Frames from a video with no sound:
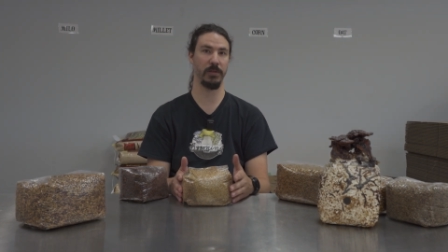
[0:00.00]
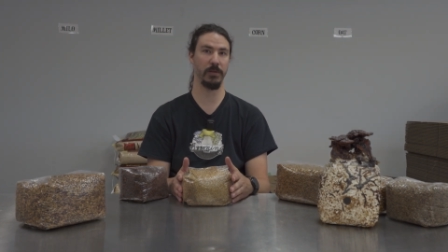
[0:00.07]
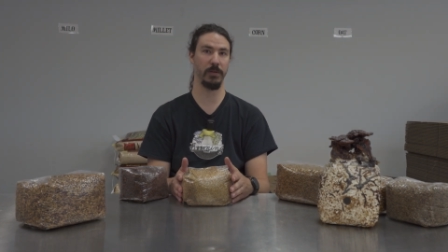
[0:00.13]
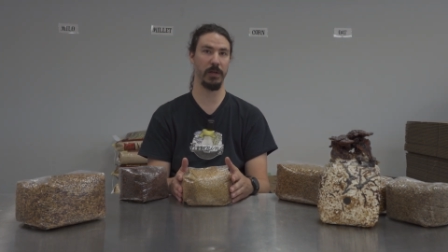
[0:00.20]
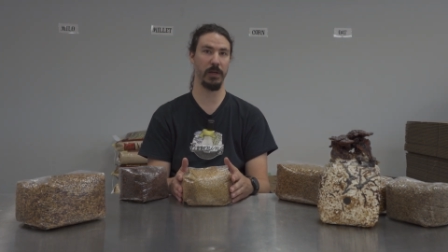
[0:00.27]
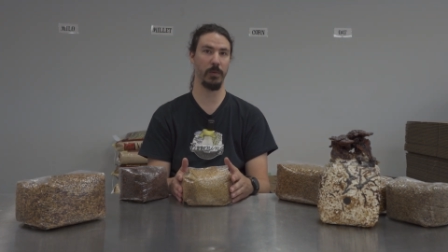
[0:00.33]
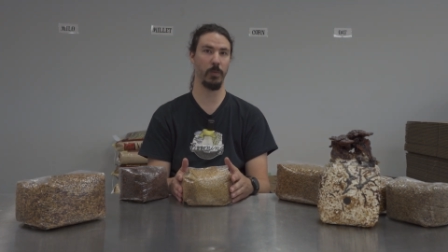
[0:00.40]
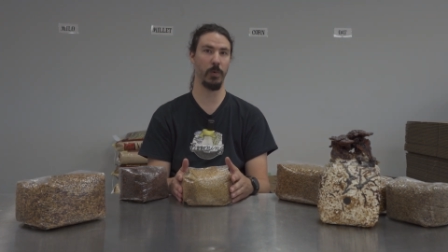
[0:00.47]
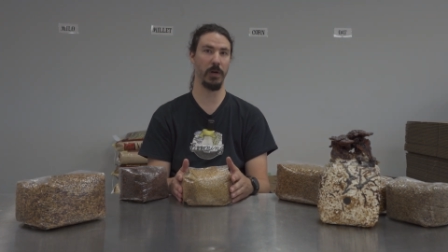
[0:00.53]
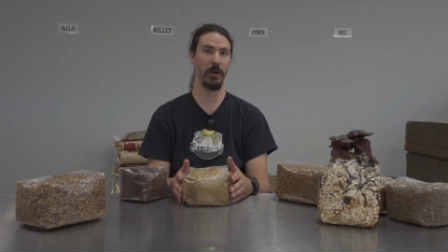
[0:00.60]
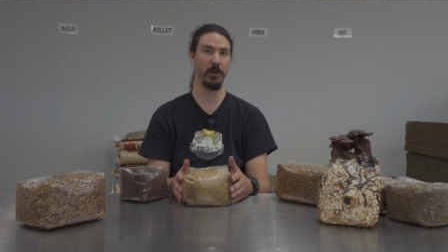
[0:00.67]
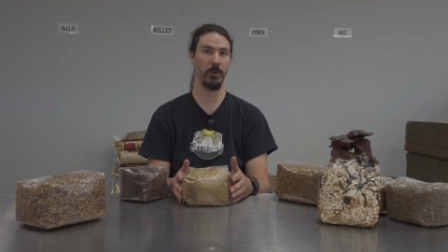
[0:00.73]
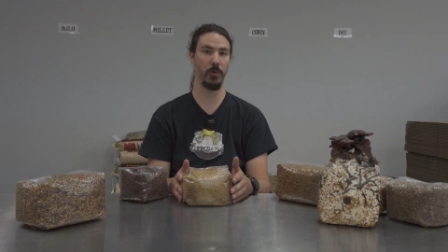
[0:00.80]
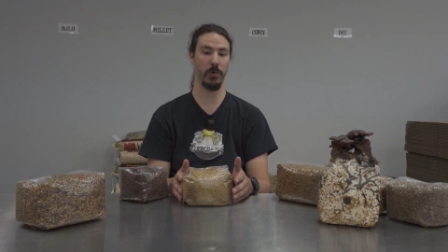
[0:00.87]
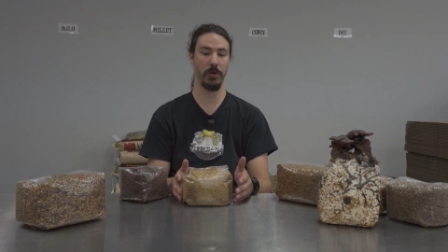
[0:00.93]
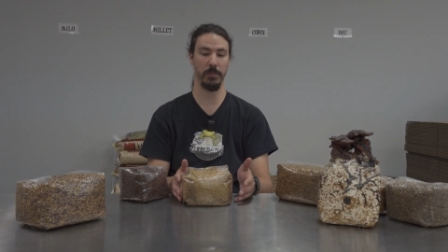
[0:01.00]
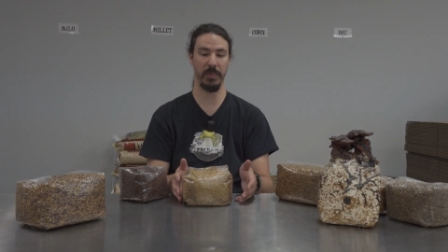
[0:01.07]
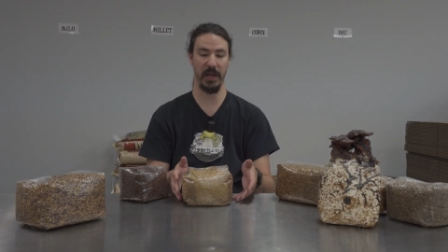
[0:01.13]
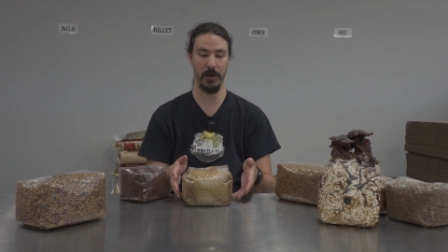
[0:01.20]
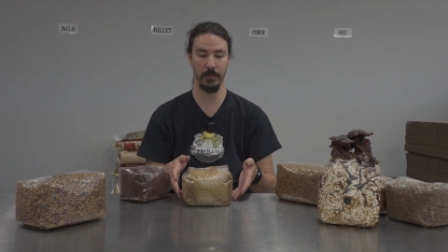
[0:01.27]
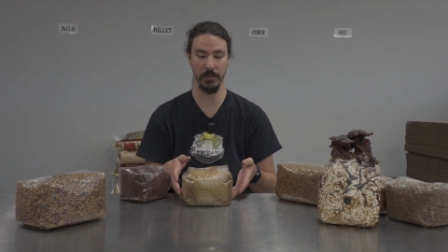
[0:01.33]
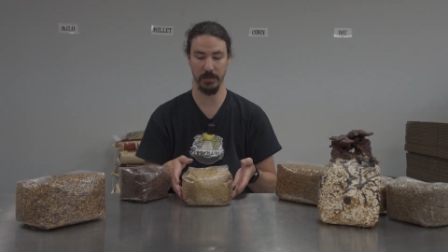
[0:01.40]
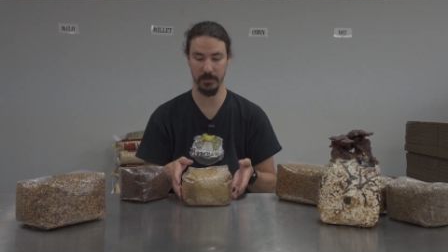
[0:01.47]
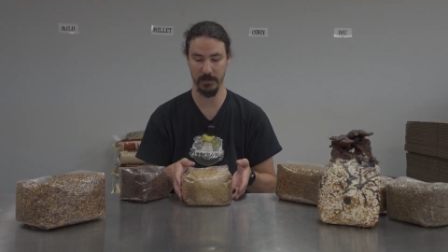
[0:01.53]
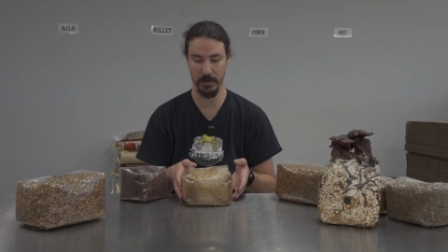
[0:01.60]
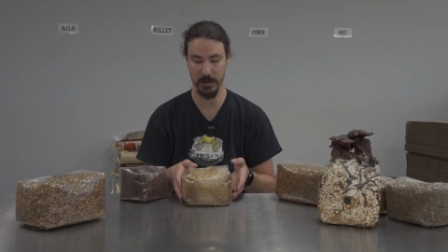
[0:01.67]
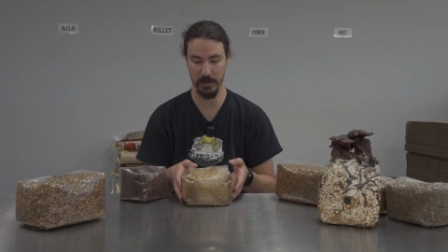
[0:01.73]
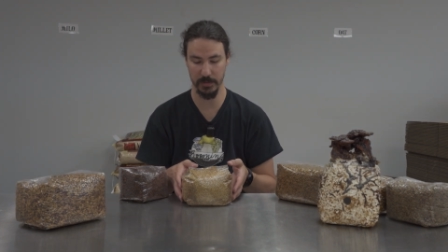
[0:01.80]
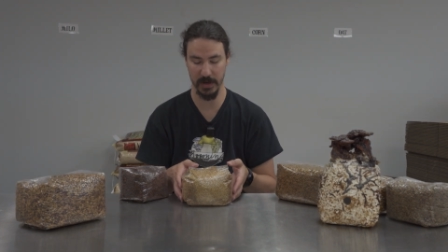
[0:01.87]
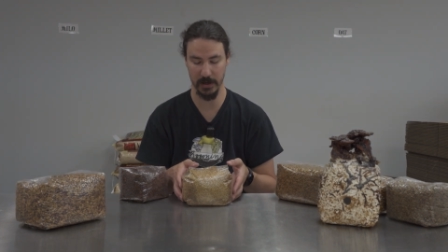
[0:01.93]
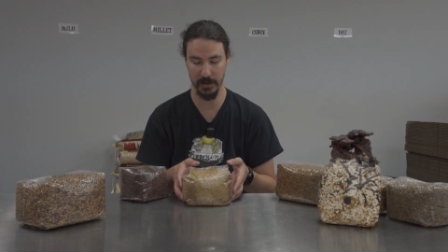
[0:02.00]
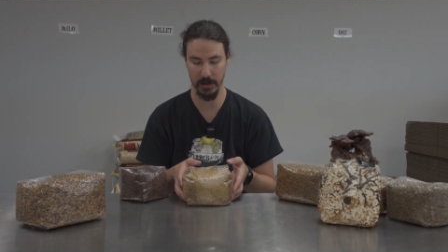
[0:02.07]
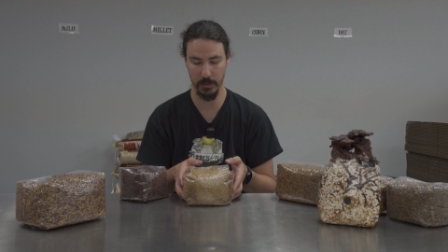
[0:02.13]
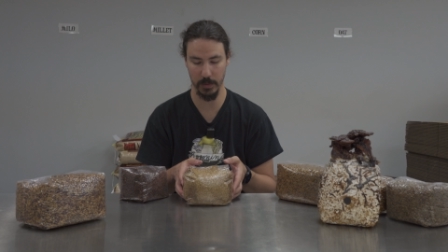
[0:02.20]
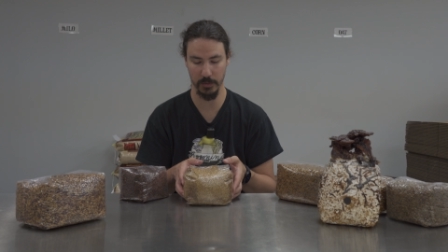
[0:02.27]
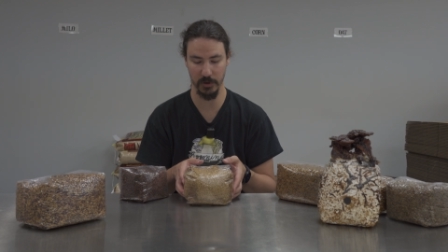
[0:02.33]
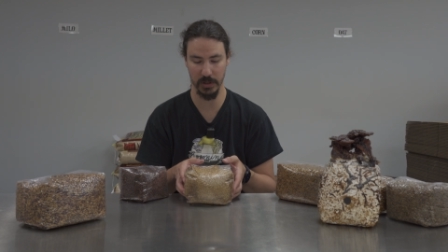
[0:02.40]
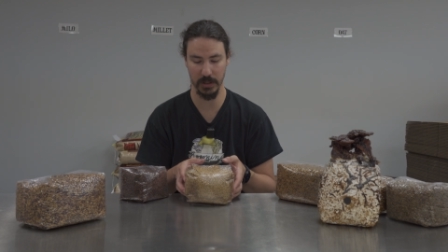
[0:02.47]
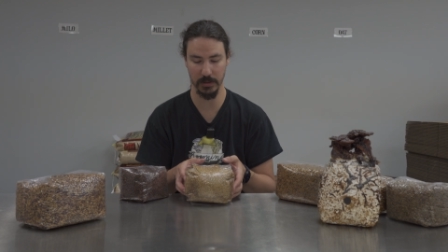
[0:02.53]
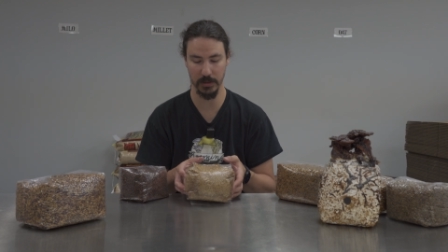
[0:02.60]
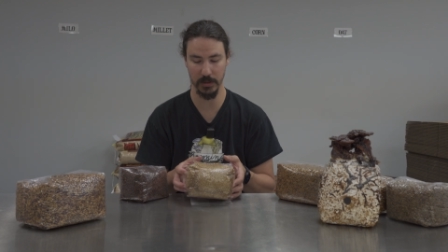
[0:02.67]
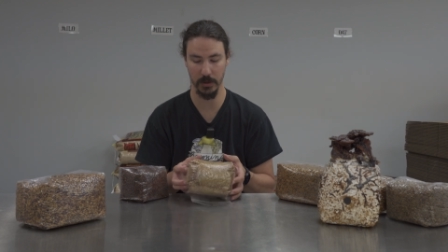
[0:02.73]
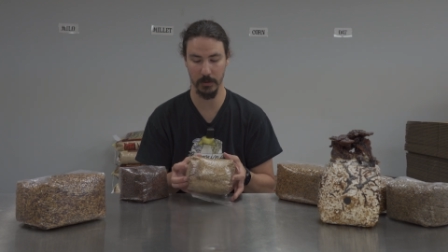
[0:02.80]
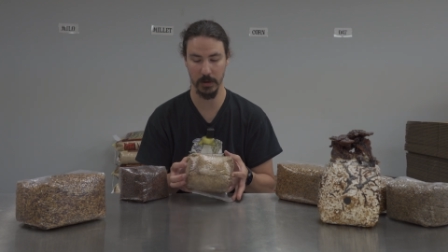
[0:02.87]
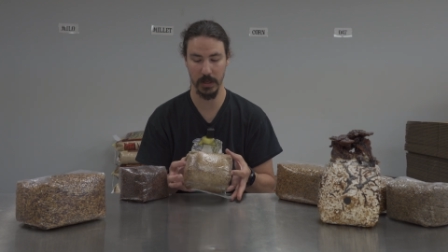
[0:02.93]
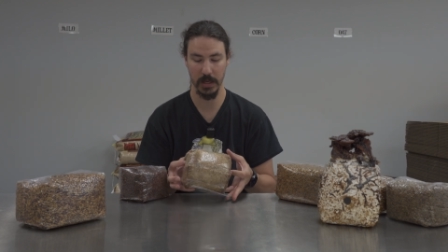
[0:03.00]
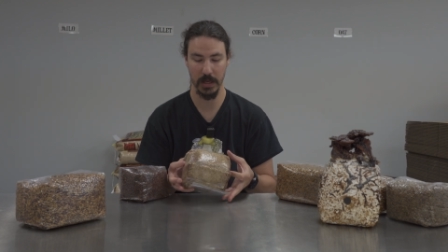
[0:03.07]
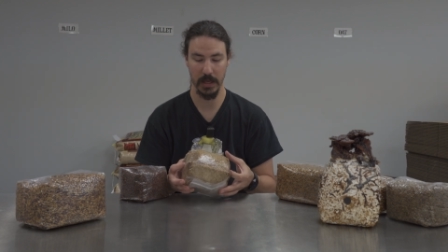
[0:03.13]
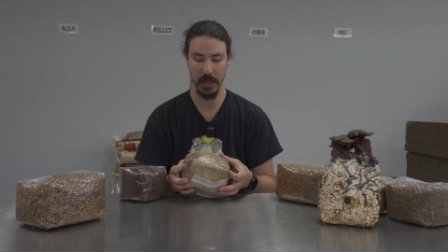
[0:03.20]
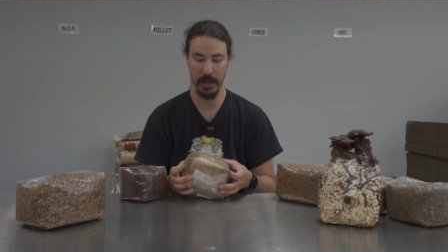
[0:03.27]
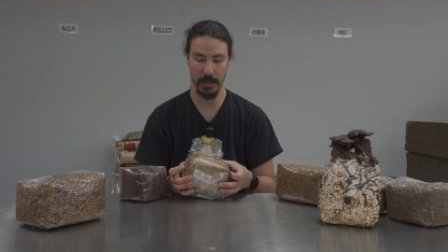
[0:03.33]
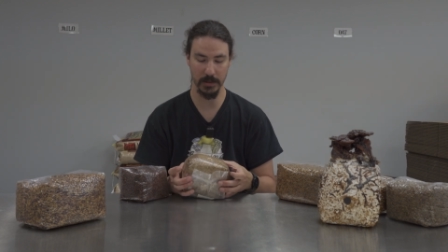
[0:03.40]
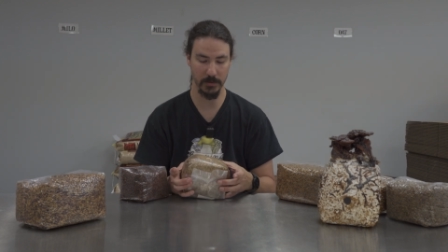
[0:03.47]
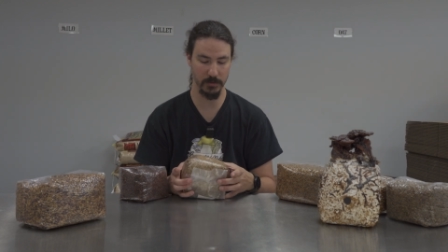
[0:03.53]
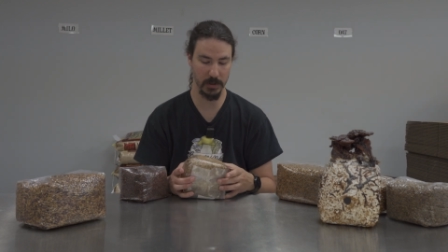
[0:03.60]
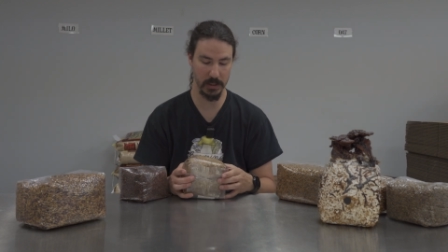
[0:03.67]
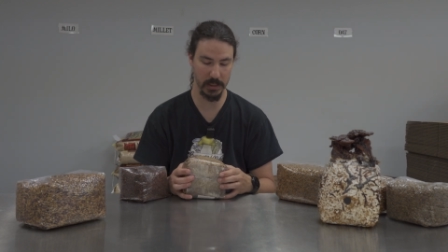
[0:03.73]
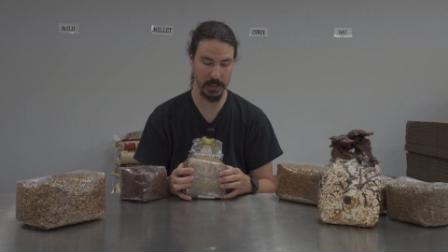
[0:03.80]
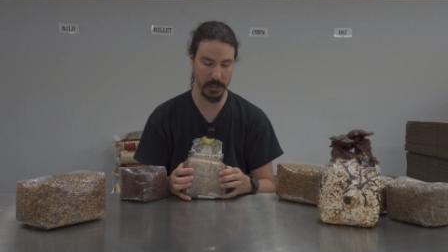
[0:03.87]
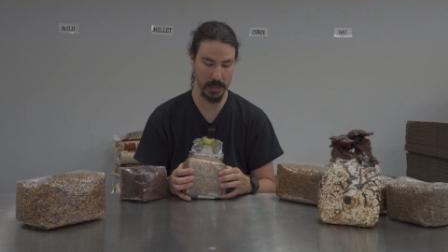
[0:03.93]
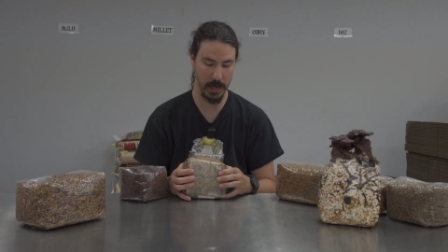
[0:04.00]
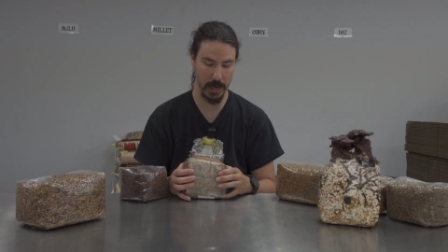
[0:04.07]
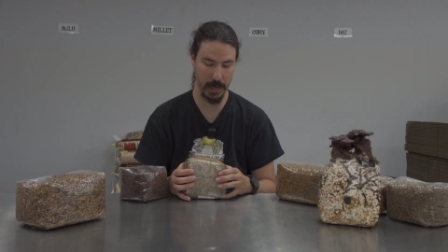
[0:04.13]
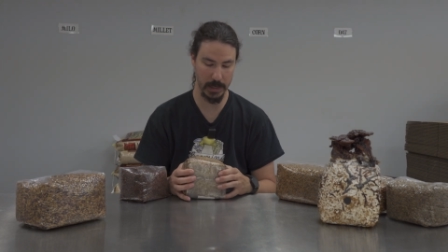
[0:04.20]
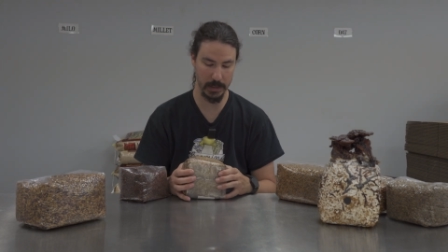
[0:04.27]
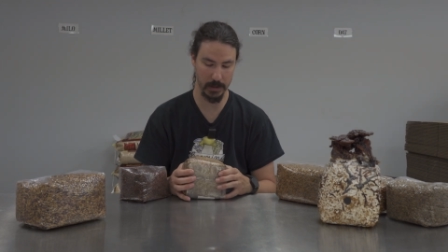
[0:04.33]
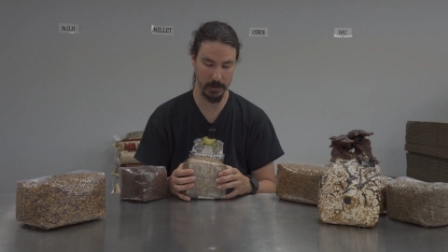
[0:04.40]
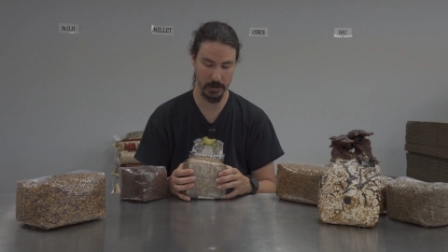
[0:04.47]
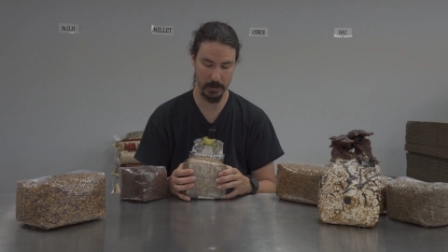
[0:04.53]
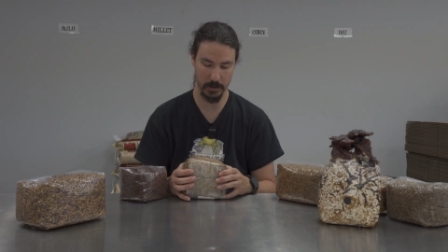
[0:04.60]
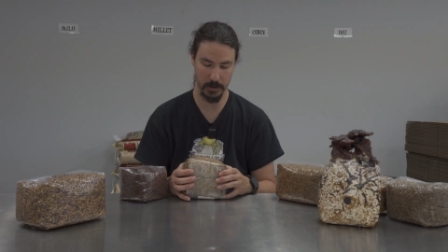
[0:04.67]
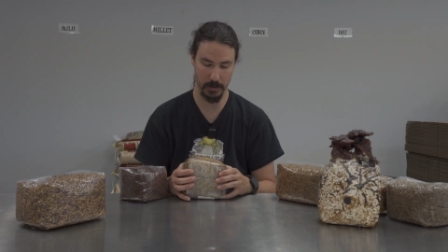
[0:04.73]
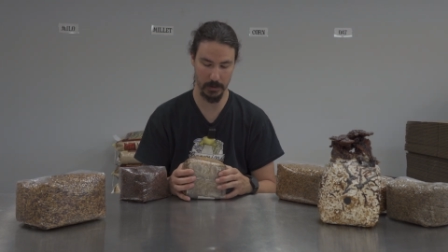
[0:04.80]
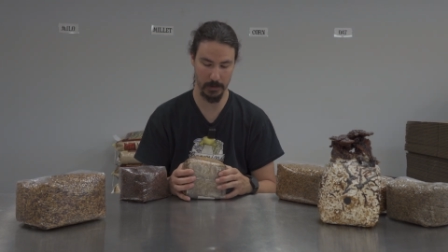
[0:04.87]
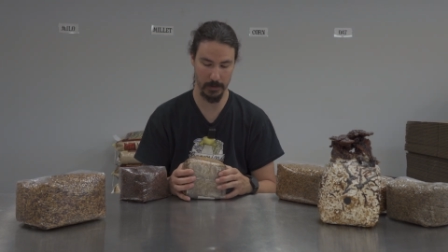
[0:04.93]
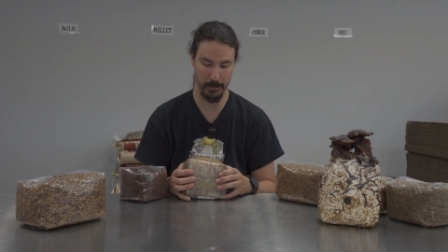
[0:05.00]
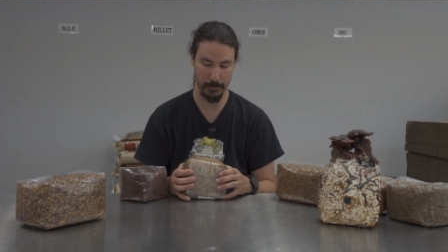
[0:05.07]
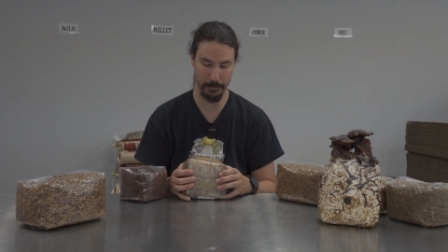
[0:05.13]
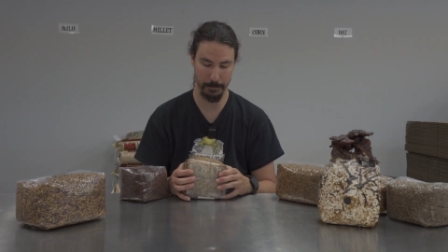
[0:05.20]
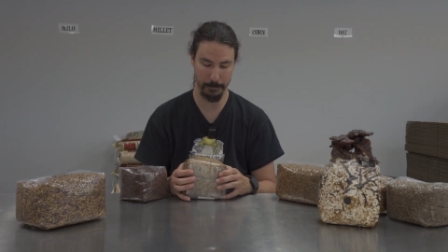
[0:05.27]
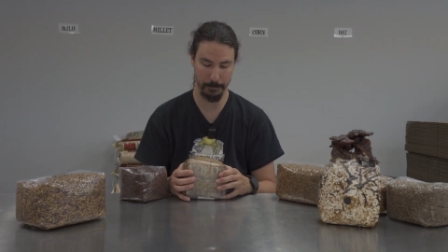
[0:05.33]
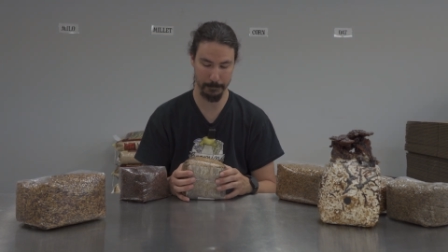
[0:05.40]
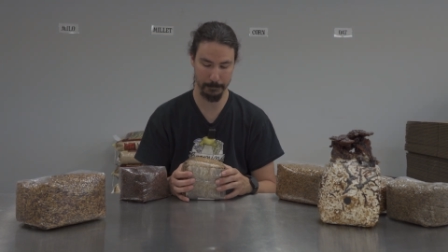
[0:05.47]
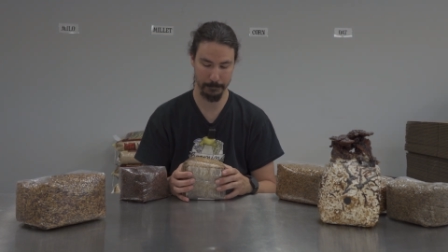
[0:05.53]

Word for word: So like one and a quarter pounds for each pound that we put in. So it's really not um,